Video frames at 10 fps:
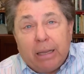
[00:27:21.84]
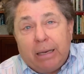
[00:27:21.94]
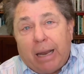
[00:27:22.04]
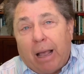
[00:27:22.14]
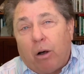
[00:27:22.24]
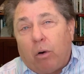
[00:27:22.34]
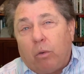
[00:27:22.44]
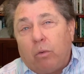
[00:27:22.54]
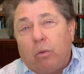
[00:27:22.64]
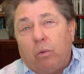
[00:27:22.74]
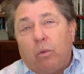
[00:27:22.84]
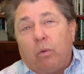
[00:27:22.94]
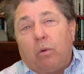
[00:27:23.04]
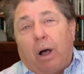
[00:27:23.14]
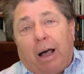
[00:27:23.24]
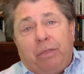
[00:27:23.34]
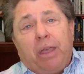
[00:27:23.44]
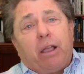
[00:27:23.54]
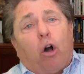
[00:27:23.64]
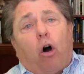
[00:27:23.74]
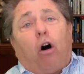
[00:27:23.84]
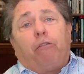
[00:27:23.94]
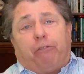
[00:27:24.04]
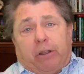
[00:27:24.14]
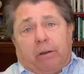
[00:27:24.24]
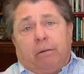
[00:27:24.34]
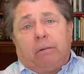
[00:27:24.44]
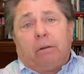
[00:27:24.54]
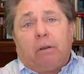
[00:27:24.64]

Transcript: Now, I think often